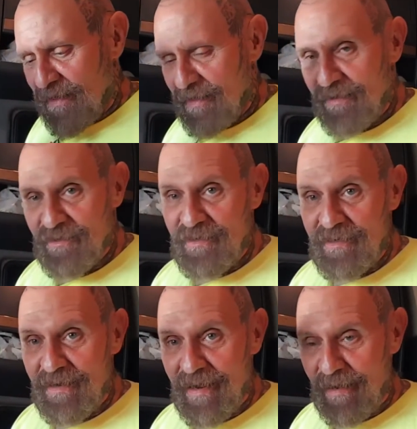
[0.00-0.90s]
Here's the
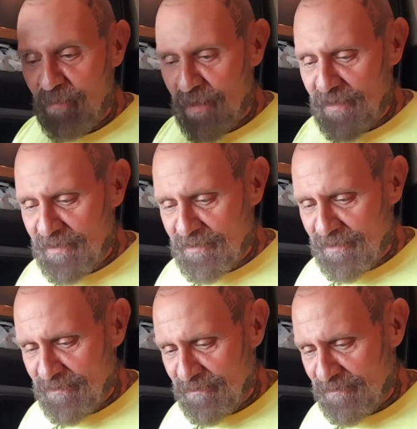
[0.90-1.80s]
tablet.
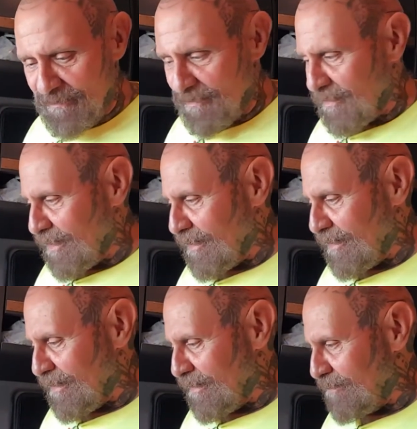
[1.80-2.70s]

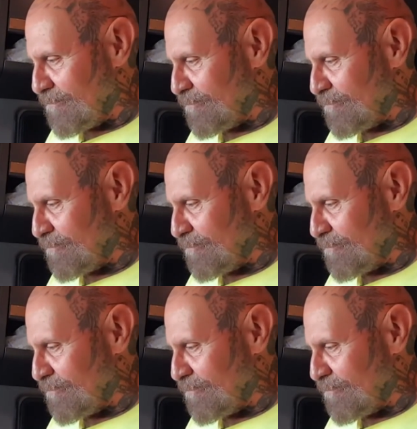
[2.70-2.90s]
Uh,